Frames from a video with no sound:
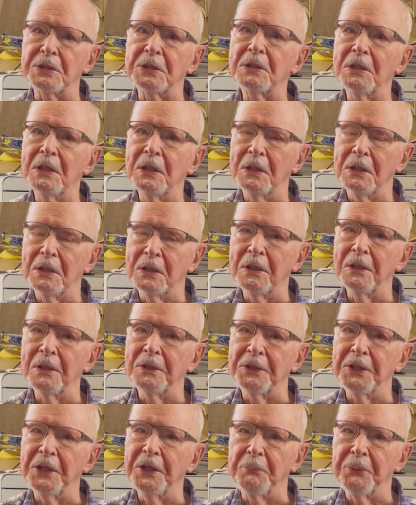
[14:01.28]
that
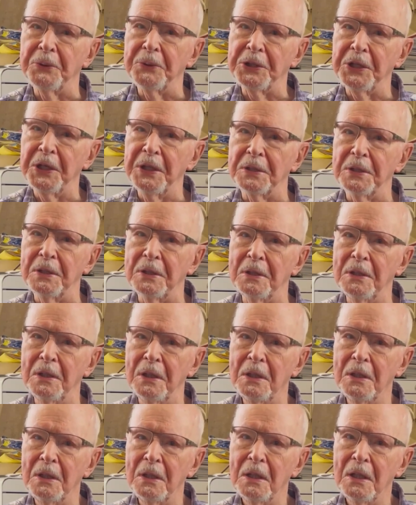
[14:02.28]
he presented
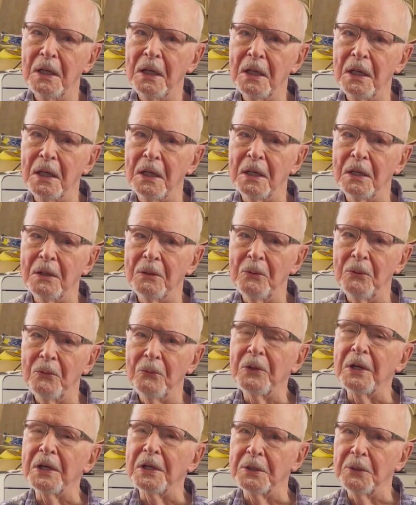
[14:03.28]

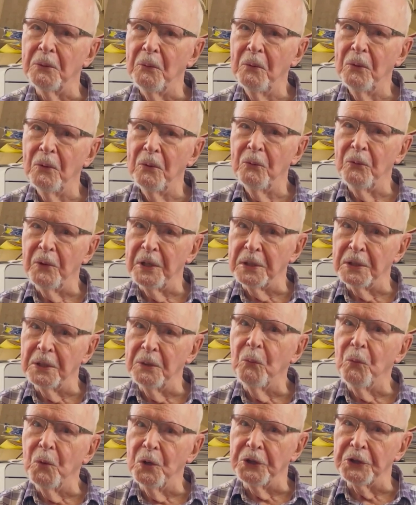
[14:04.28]
really
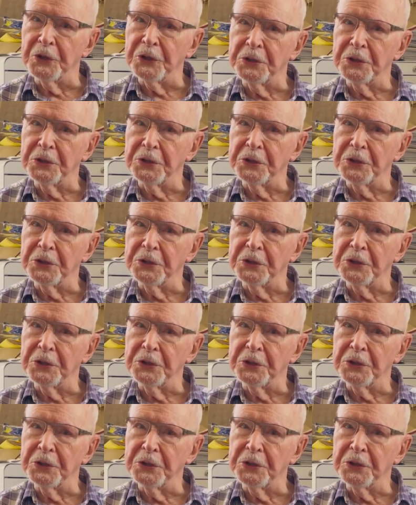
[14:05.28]
worked.